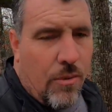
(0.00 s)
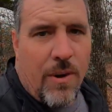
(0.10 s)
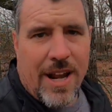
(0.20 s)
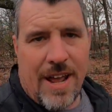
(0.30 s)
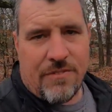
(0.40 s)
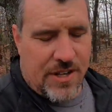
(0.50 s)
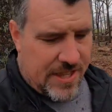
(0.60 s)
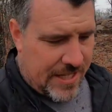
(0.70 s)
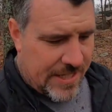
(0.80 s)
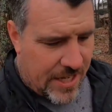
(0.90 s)
what
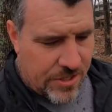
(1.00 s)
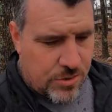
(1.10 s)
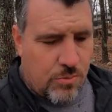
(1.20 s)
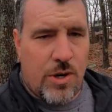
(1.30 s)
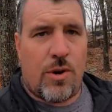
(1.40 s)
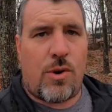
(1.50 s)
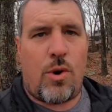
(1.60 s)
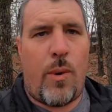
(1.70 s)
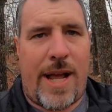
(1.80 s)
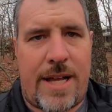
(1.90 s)
everything does real
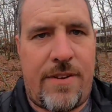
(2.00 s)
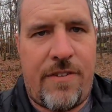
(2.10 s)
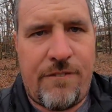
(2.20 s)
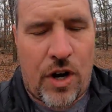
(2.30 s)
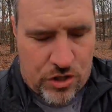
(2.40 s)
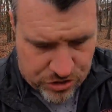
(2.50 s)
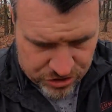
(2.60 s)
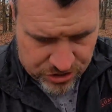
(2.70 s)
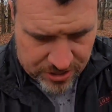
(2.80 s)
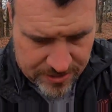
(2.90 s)
quick first.